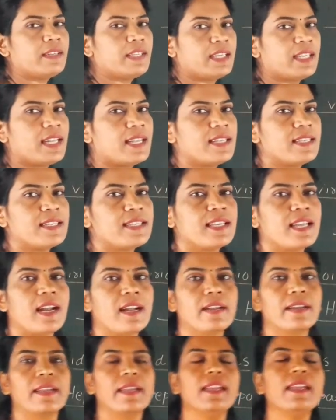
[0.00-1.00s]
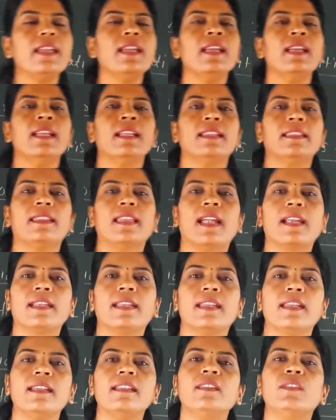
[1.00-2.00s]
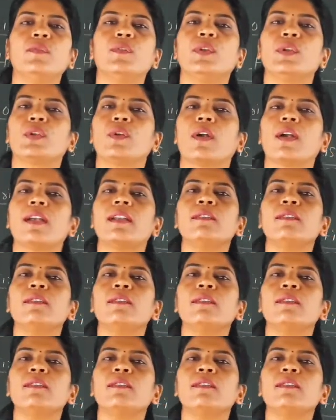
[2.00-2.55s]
NCERT, that is viroids,